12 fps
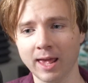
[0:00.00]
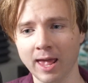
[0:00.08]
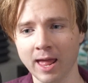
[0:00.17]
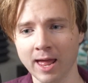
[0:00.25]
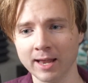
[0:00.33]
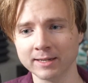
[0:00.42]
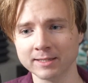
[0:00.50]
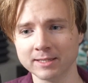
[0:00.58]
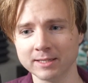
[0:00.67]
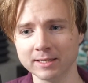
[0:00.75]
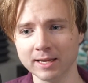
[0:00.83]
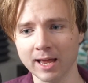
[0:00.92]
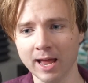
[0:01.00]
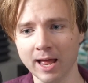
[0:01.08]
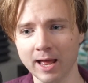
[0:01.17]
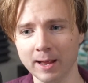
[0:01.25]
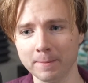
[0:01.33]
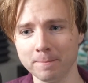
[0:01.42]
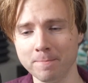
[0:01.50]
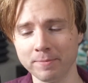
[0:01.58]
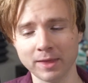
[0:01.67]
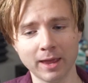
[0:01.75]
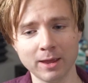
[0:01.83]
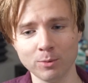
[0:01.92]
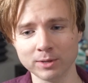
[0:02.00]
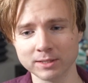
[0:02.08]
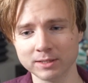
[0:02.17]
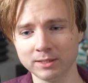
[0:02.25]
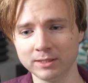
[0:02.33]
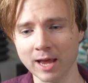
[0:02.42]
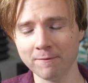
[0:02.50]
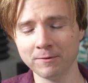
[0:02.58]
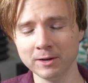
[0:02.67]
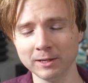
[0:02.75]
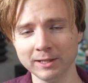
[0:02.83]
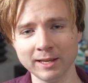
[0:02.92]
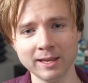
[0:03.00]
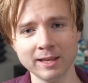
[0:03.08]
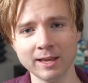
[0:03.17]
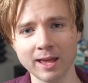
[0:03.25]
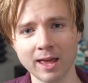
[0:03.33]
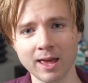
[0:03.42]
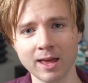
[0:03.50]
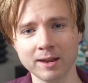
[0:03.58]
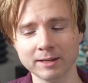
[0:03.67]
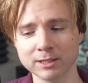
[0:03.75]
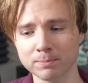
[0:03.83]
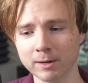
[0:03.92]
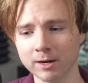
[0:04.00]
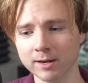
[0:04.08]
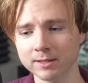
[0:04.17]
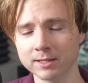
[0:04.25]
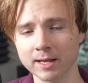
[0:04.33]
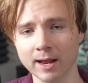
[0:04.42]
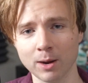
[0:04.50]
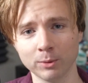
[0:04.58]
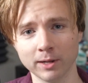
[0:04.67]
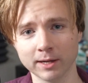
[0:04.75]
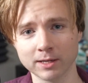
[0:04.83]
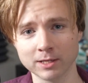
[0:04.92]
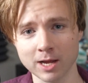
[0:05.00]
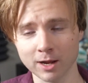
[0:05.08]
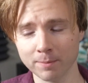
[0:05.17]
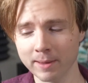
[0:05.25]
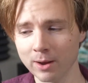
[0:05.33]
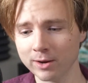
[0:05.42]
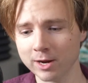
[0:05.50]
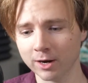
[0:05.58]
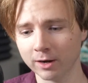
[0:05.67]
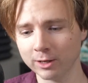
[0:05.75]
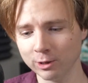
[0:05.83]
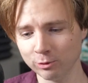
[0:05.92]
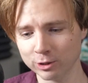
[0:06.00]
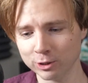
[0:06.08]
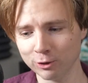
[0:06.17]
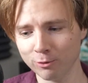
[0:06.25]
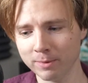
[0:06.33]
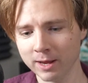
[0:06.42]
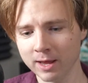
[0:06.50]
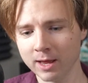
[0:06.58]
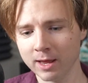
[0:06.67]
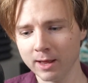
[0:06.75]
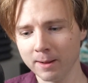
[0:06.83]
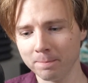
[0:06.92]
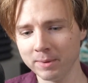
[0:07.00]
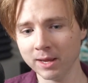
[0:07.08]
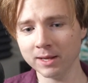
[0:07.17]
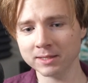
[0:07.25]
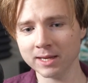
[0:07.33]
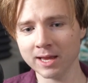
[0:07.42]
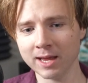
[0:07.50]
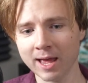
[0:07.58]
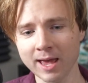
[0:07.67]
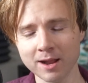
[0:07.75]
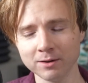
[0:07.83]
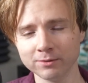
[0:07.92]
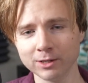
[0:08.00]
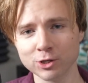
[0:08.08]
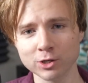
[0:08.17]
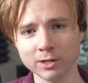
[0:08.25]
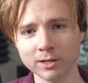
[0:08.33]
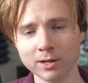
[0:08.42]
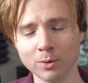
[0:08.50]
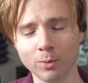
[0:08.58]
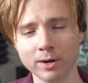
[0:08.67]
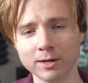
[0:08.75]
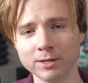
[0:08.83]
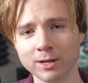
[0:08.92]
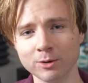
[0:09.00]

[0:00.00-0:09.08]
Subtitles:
And it was definitely an experience that I would like to talk about here on YouTube, because I had originally wanted to